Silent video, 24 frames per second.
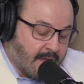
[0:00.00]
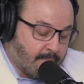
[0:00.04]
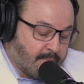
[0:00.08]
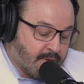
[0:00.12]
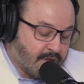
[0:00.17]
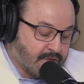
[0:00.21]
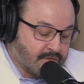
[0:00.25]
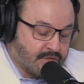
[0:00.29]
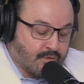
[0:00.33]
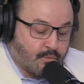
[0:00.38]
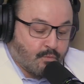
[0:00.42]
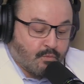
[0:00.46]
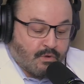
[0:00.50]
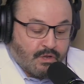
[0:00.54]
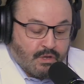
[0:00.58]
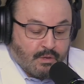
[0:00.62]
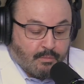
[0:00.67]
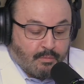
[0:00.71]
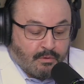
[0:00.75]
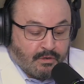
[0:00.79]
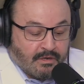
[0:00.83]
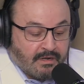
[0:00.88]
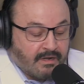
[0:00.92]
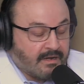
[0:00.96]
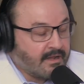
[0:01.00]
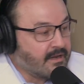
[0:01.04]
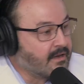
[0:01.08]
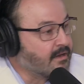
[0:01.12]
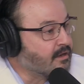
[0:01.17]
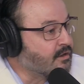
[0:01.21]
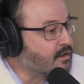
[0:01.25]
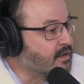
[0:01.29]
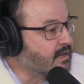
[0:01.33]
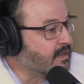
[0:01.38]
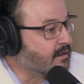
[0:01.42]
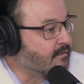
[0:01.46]
Because what you put it in
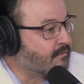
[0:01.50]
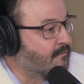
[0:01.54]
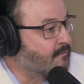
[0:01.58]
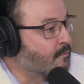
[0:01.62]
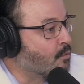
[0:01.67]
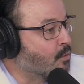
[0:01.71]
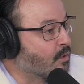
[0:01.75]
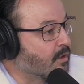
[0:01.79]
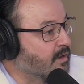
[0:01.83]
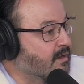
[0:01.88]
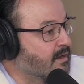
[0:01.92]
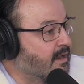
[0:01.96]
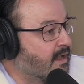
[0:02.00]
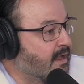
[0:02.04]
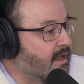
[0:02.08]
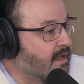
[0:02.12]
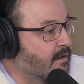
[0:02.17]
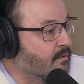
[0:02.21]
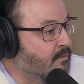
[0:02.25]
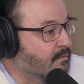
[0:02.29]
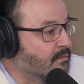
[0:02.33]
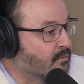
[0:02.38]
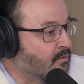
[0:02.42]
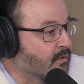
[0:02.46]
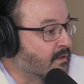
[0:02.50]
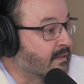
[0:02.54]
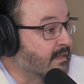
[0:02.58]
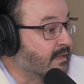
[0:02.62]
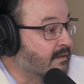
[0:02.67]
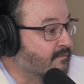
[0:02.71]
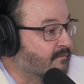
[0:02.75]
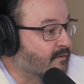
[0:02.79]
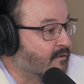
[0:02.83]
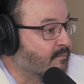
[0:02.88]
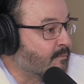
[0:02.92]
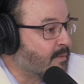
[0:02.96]
and you get a 4-day
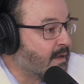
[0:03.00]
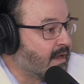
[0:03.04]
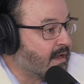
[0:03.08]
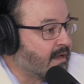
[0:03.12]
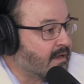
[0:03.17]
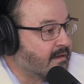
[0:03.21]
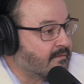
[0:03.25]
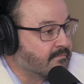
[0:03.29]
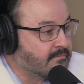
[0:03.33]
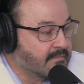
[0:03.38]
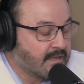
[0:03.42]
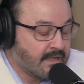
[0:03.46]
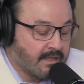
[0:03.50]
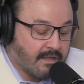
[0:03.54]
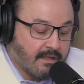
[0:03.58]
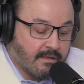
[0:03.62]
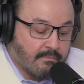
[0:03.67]
relief of pain.